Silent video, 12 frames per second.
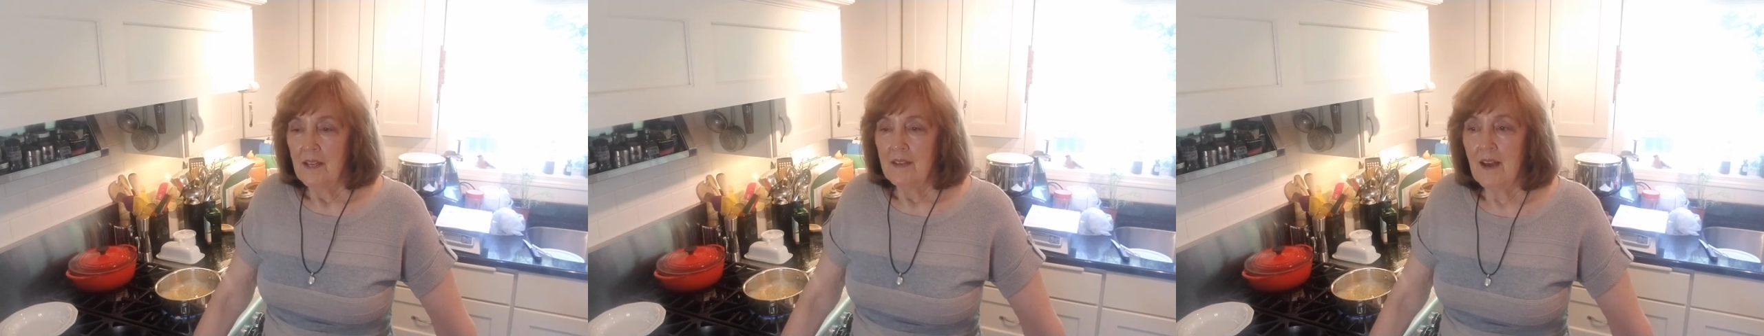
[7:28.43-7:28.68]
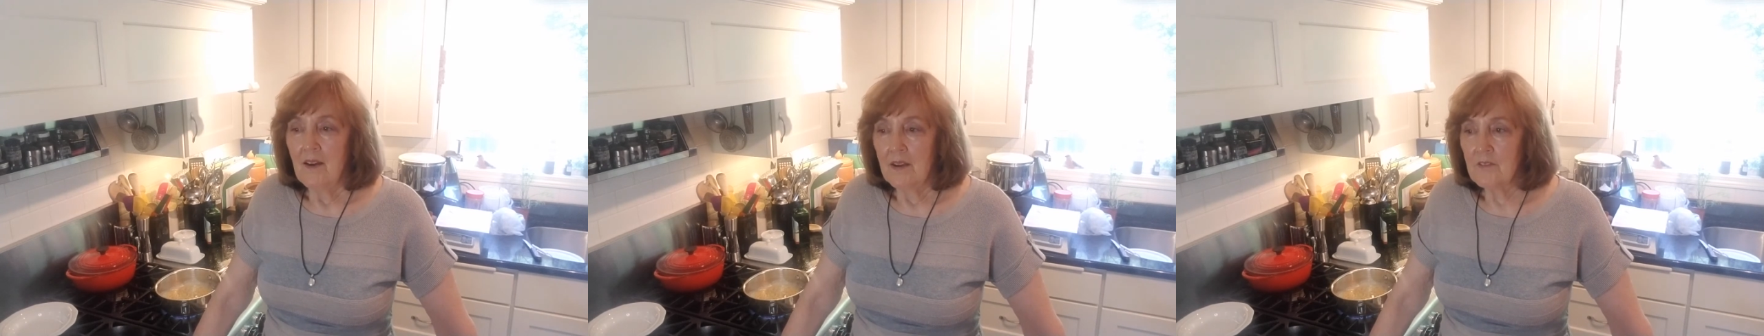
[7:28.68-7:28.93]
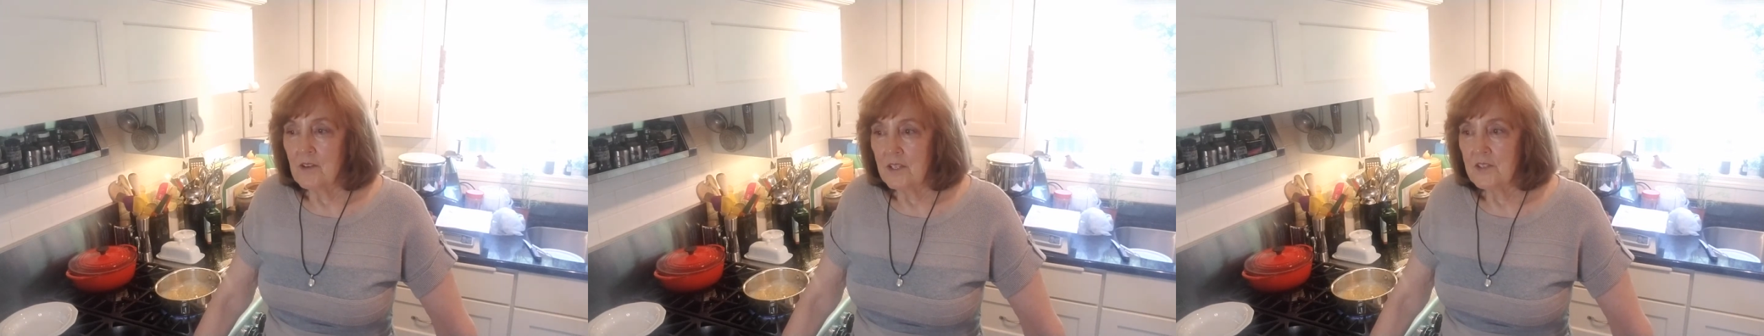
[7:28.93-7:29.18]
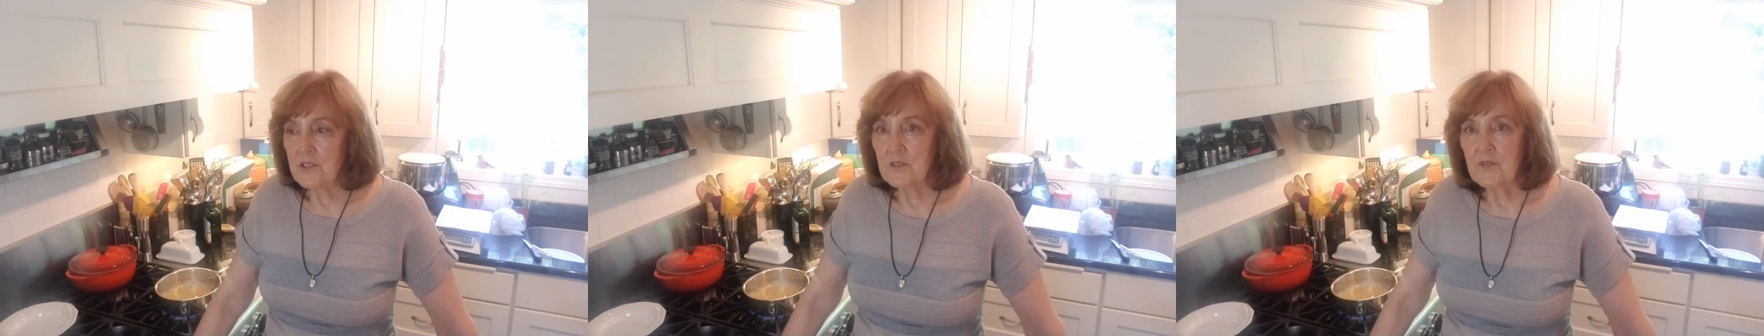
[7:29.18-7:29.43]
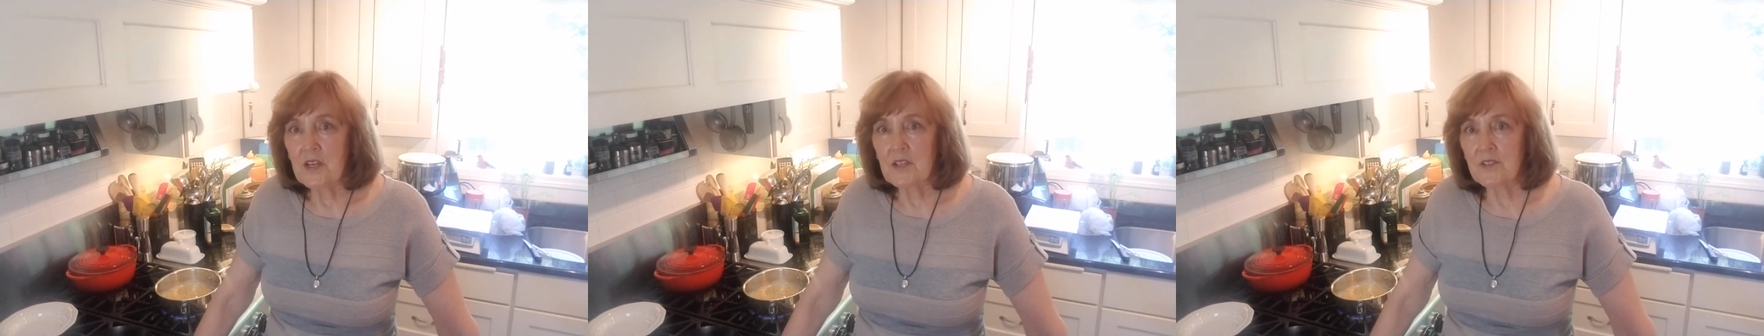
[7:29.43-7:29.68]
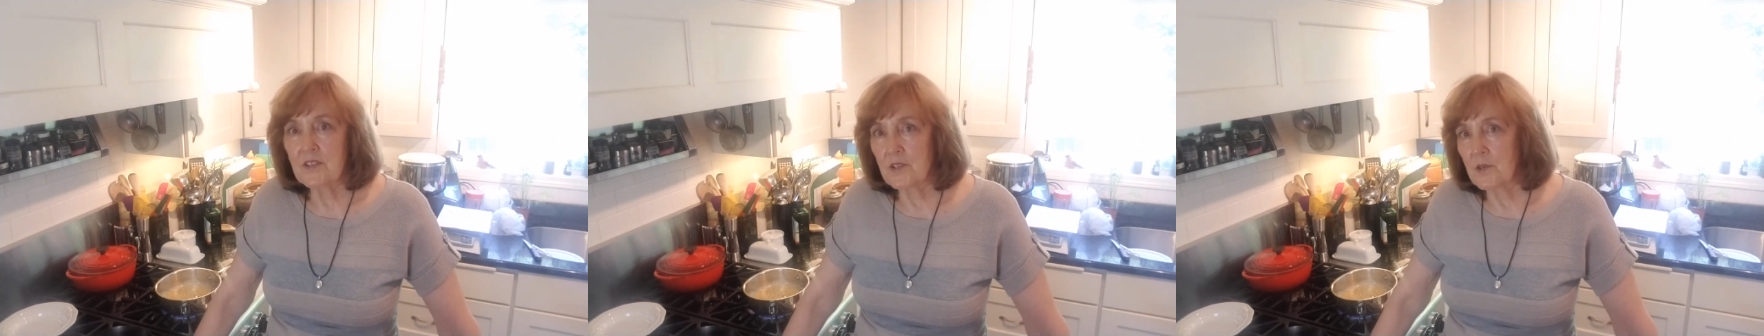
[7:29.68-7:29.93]
Now, I've gone so far
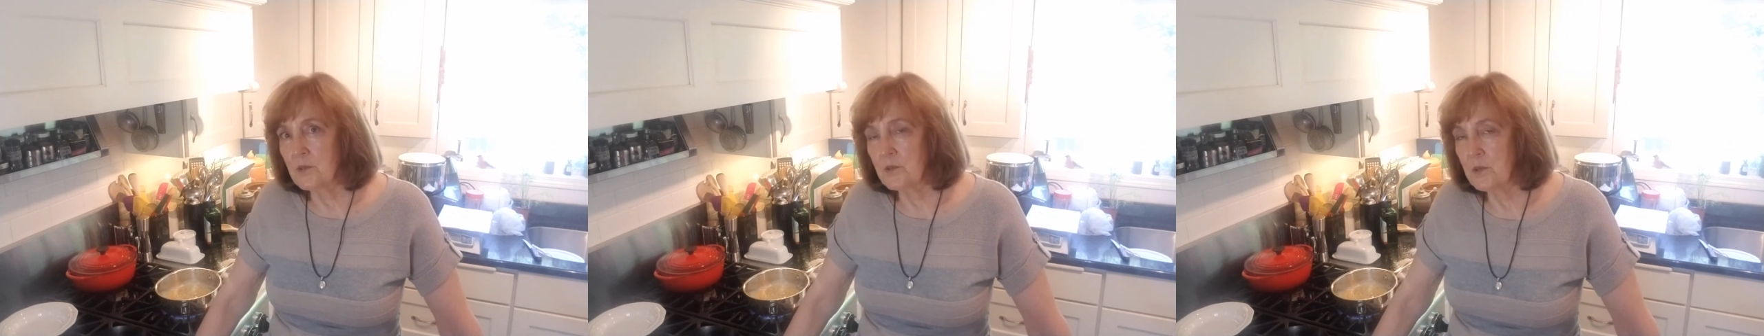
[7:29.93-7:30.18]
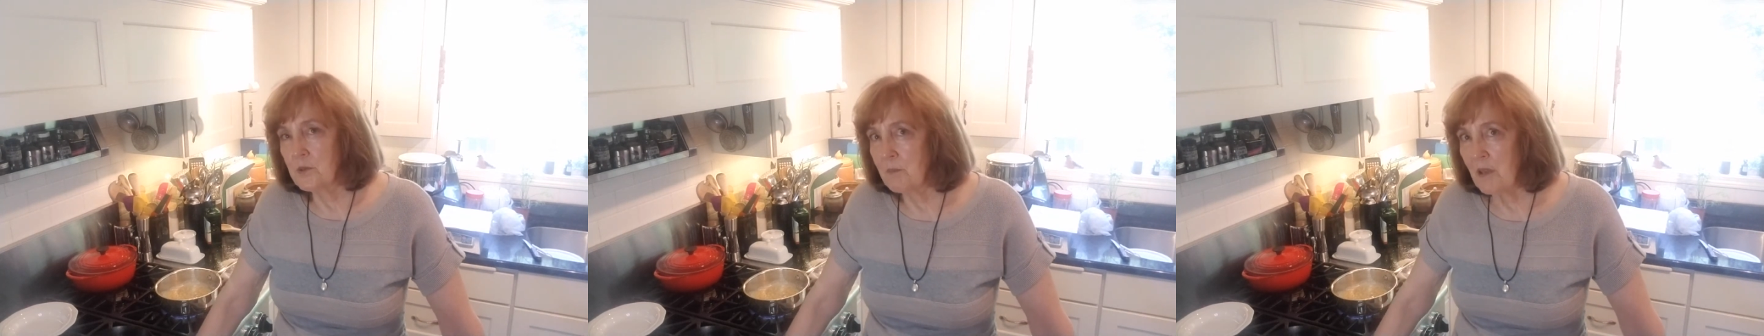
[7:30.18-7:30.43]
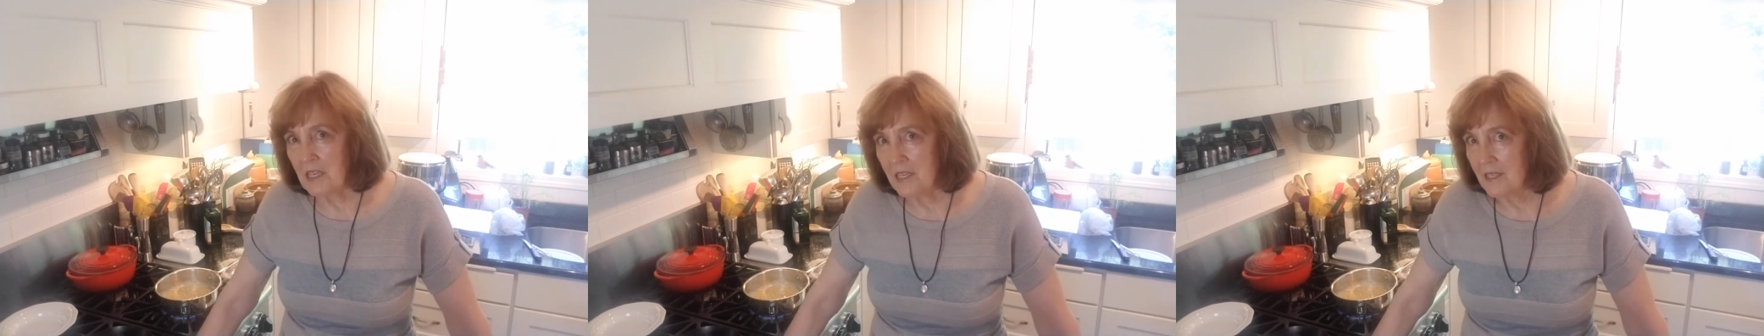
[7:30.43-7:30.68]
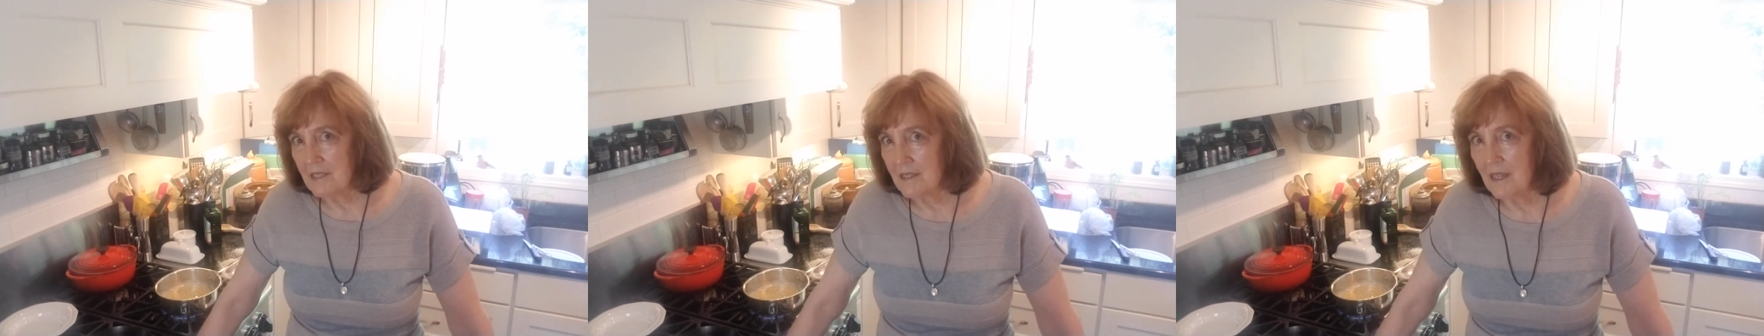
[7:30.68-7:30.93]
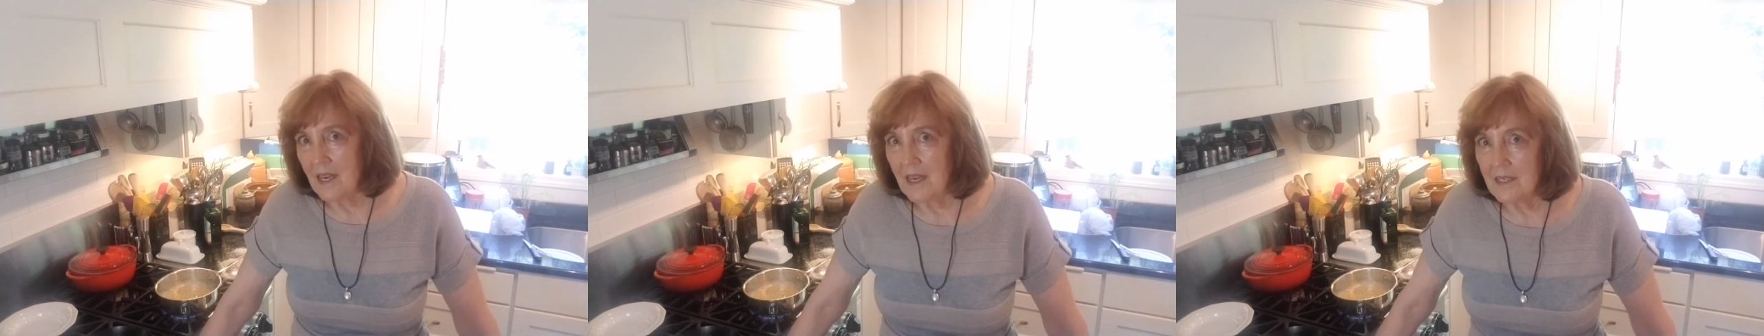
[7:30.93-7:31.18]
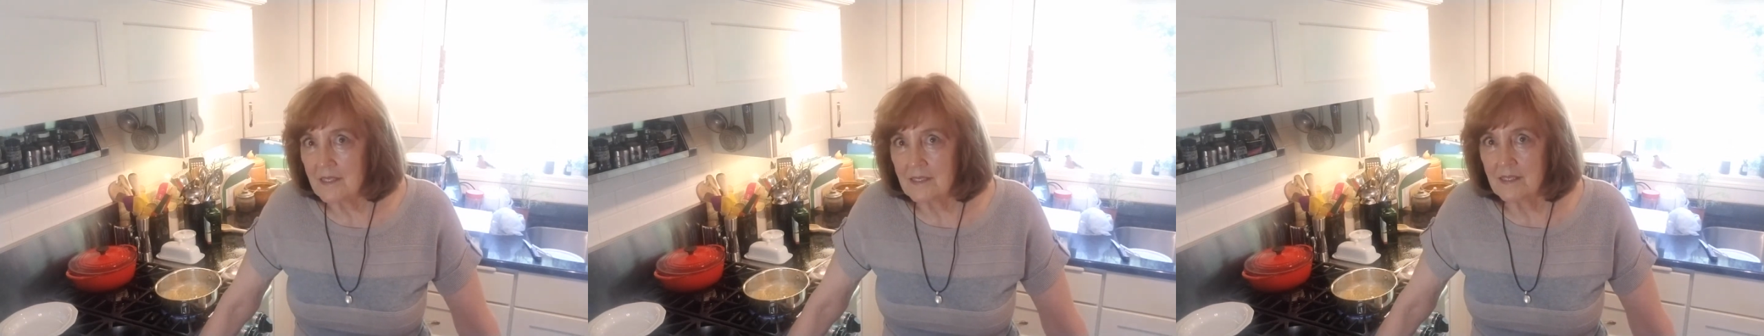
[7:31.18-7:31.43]
as to go to a baking
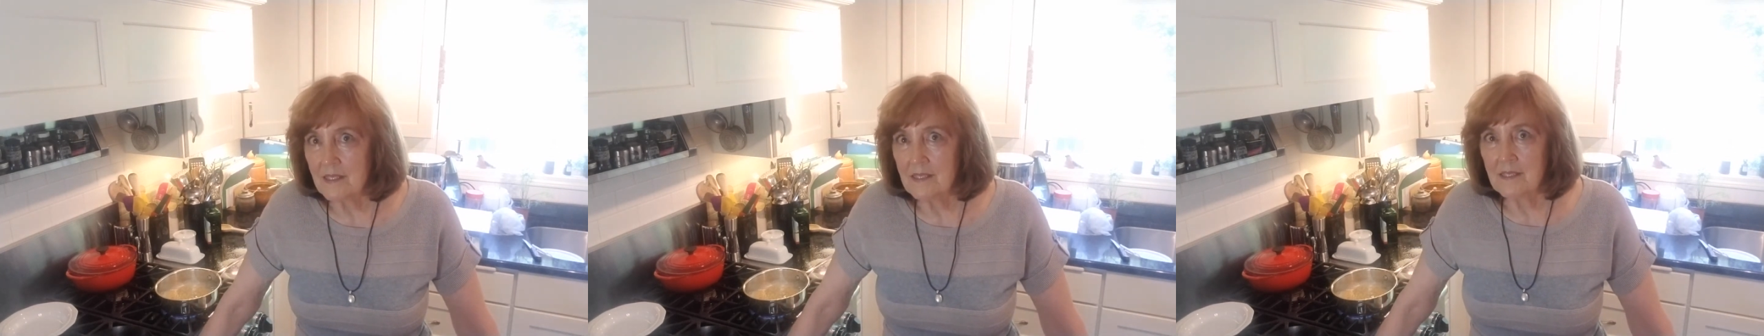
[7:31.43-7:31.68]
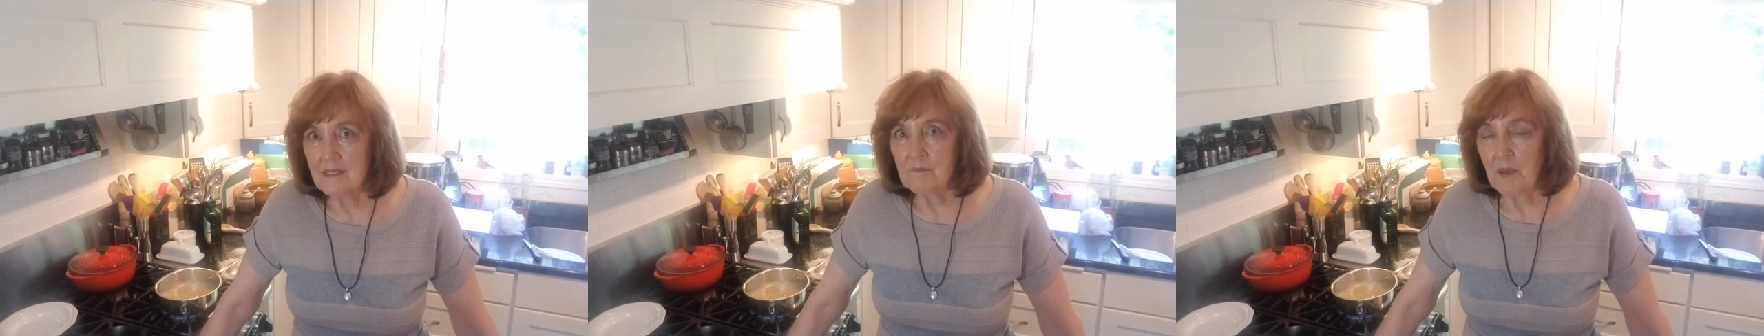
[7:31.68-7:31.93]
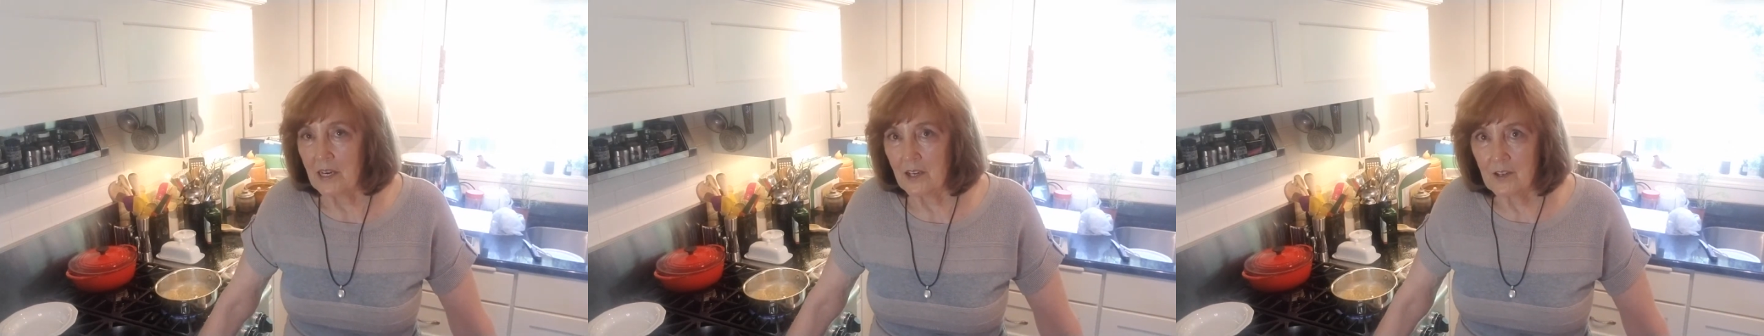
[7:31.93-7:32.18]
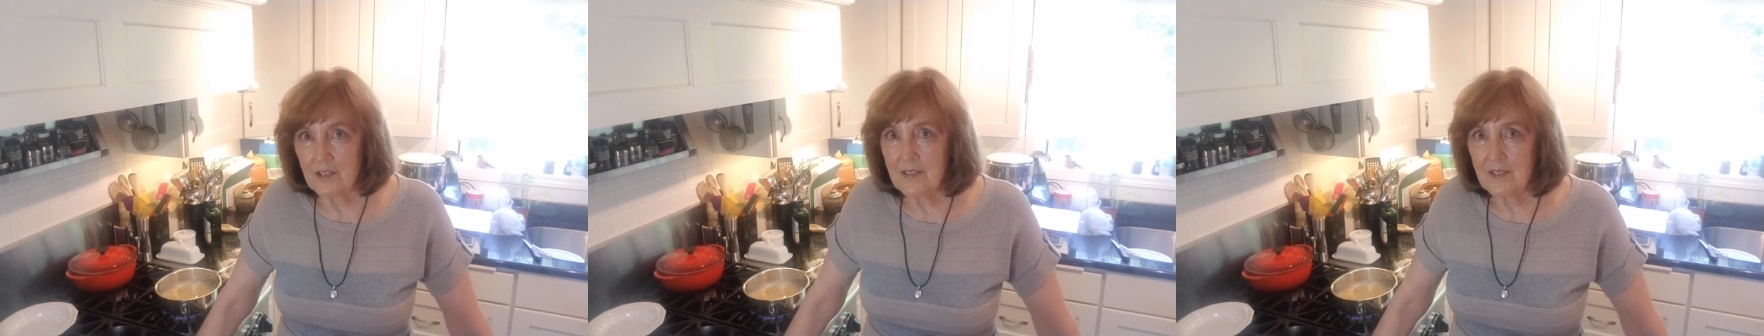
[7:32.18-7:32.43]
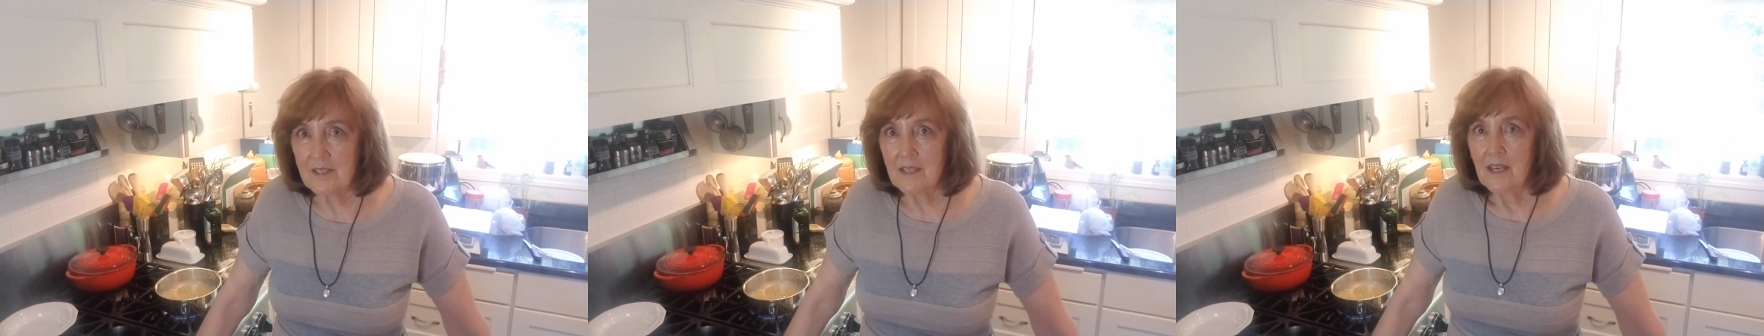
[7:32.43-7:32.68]
class in Paris.